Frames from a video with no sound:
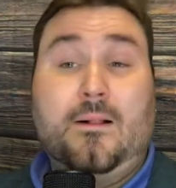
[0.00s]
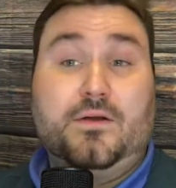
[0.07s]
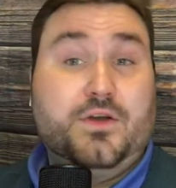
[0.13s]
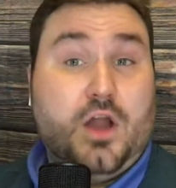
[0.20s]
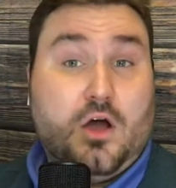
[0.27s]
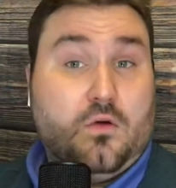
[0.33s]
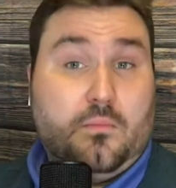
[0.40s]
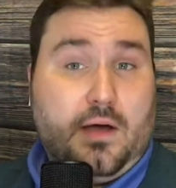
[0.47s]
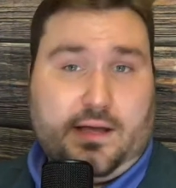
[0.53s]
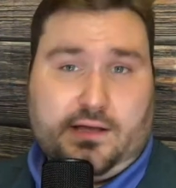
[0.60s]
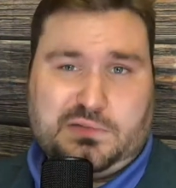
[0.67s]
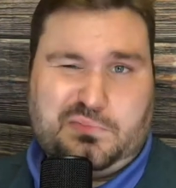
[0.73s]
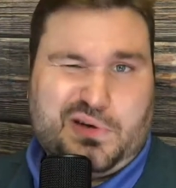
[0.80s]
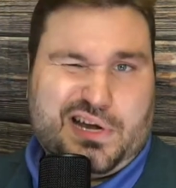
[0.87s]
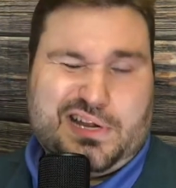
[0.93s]
No,
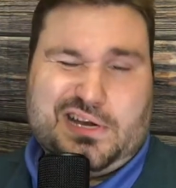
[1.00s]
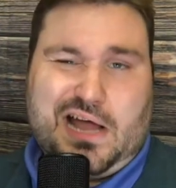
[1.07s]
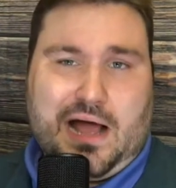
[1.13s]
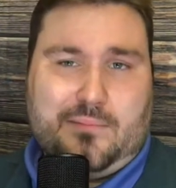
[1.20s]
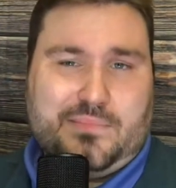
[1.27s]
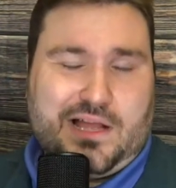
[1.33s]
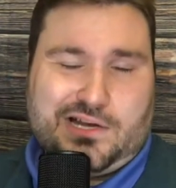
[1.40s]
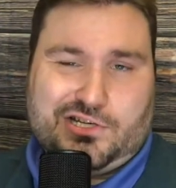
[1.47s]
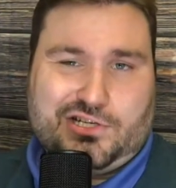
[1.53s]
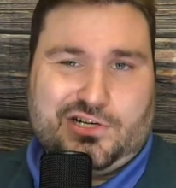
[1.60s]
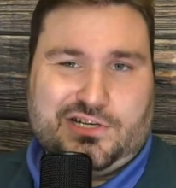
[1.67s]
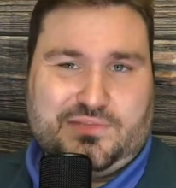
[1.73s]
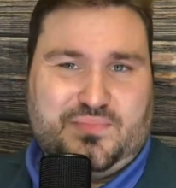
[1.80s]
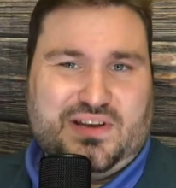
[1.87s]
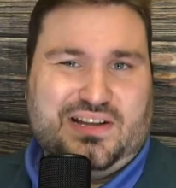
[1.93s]
Miles Brennan, I'm not
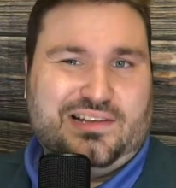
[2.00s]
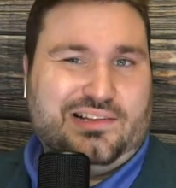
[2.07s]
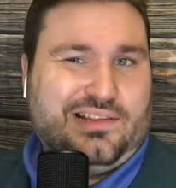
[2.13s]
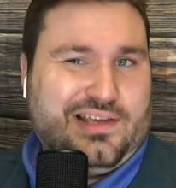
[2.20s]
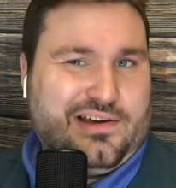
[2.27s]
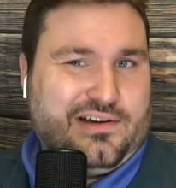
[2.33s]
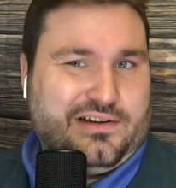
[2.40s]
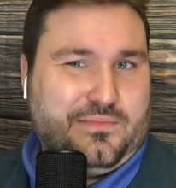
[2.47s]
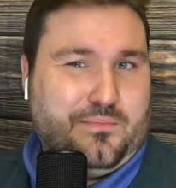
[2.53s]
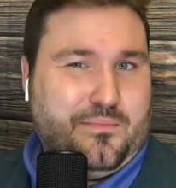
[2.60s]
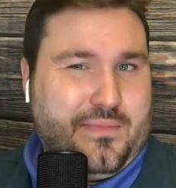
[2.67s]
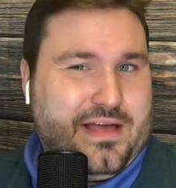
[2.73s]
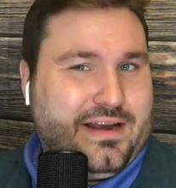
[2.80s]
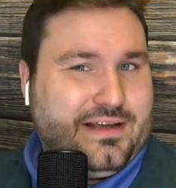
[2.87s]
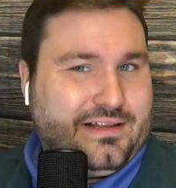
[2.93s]
sure, has been cleared
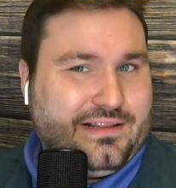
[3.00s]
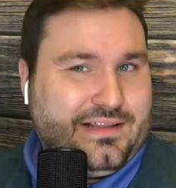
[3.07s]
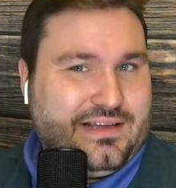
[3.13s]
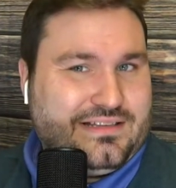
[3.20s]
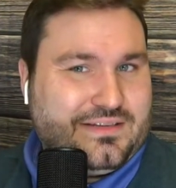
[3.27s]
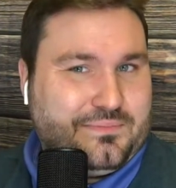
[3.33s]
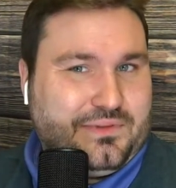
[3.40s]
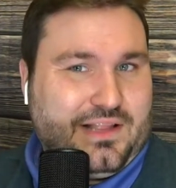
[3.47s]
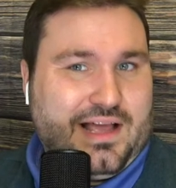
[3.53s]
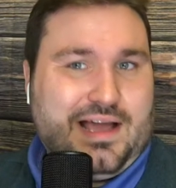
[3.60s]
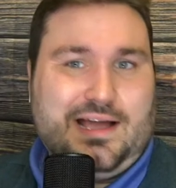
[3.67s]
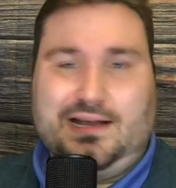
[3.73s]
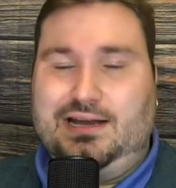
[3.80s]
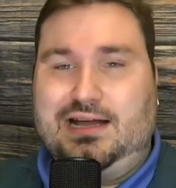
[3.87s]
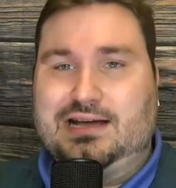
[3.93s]
medically to
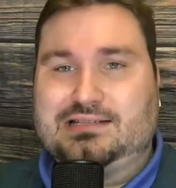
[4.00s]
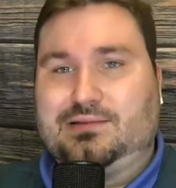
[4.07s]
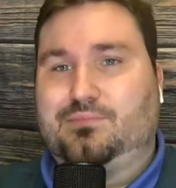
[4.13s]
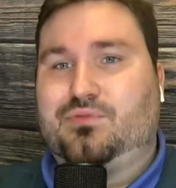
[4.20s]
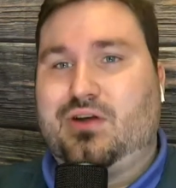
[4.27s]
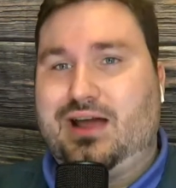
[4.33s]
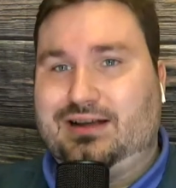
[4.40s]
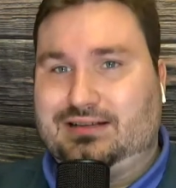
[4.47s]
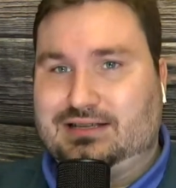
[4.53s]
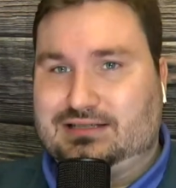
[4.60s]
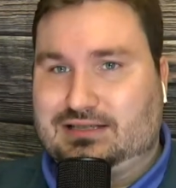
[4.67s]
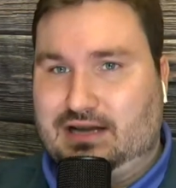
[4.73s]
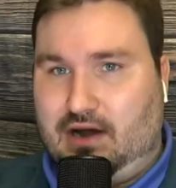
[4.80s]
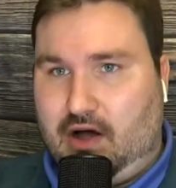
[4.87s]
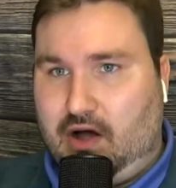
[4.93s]
play, and he hasn't
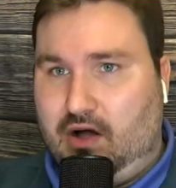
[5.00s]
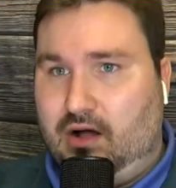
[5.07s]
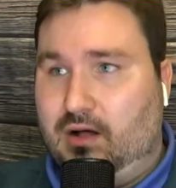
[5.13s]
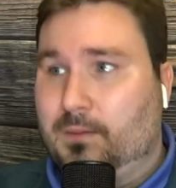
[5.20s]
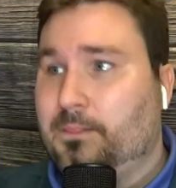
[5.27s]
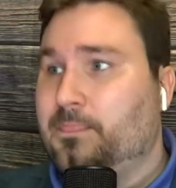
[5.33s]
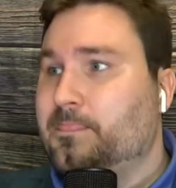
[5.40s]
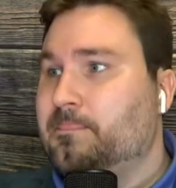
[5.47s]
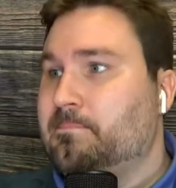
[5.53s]
practiced at all,